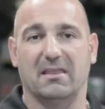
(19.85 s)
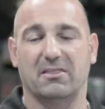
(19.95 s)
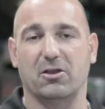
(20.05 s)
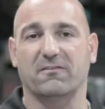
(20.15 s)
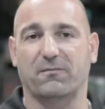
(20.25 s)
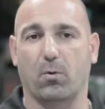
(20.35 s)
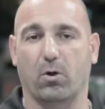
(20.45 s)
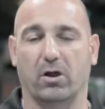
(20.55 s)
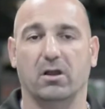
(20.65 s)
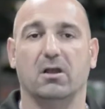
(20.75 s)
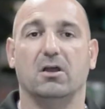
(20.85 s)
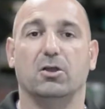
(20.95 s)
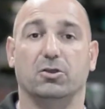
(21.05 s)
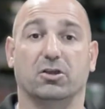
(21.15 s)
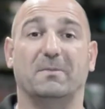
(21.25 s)
Therefore,
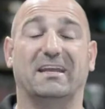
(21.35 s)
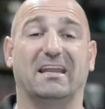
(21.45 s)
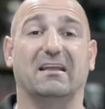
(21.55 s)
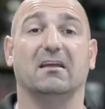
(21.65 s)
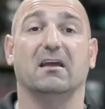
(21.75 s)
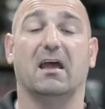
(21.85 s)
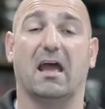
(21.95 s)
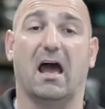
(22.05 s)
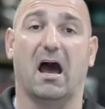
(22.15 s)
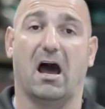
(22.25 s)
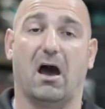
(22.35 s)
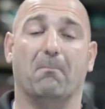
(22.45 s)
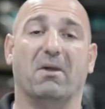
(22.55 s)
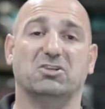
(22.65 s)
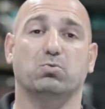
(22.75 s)
you're gonna be getting a
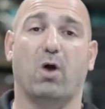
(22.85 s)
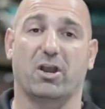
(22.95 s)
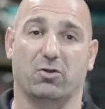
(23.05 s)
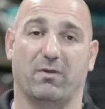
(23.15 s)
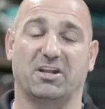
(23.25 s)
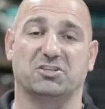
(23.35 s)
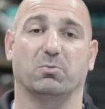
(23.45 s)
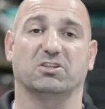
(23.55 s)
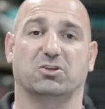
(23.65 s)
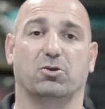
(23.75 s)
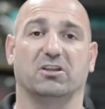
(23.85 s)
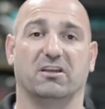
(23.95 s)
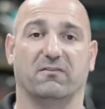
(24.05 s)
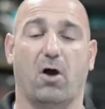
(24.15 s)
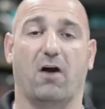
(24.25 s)
much wider range than what's
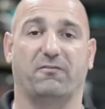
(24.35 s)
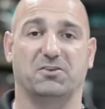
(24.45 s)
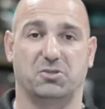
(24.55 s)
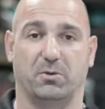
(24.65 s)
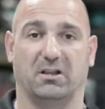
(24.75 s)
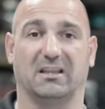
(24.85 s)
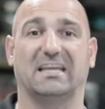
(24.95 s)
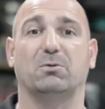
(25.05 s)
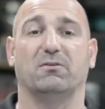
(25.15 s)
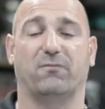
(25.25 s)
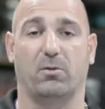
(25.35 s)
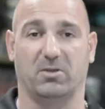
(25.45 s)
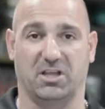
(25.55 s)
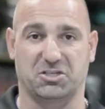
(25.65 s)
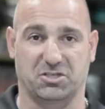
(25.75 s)
currently offered to you in a liquid
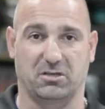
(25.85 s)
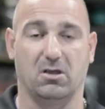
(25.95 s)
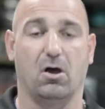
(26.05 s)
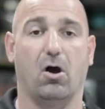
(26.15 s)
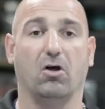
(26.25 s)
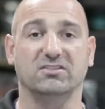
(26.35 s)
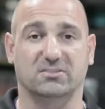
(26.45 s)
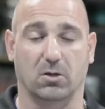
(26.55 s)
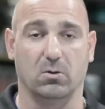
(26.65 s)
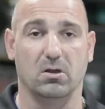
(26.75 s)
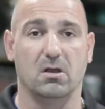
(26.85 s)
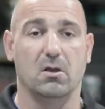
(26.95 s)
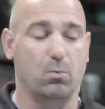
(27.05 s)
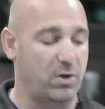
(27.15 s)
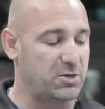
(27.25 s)
formulation. Also,
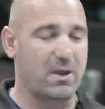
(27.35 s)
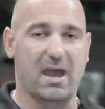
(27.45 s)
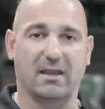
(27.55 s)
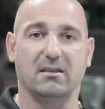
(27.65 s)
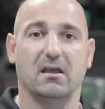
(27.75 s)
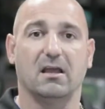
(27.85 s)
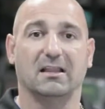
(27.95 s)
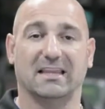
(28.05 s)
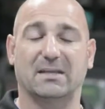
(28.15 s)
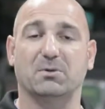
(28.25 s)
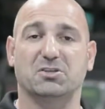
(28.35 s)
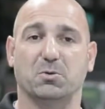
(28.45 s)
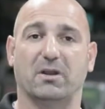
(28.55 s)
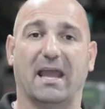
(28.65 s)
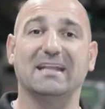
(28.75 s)
when you add liquid
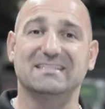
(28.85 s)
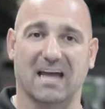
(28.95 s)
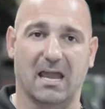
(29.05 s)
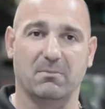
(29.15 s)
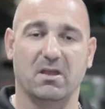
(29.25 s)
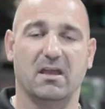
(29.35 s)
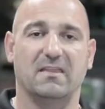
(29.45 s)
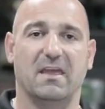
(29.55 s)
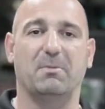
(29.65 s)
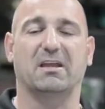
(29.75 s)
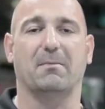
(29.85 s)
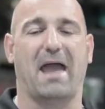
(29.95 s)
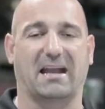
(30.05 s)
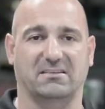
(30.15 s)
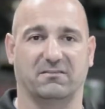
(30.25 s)
to an enzyme, they become
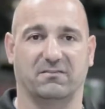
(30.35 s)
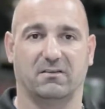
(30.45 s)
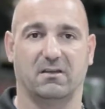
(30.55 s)
active.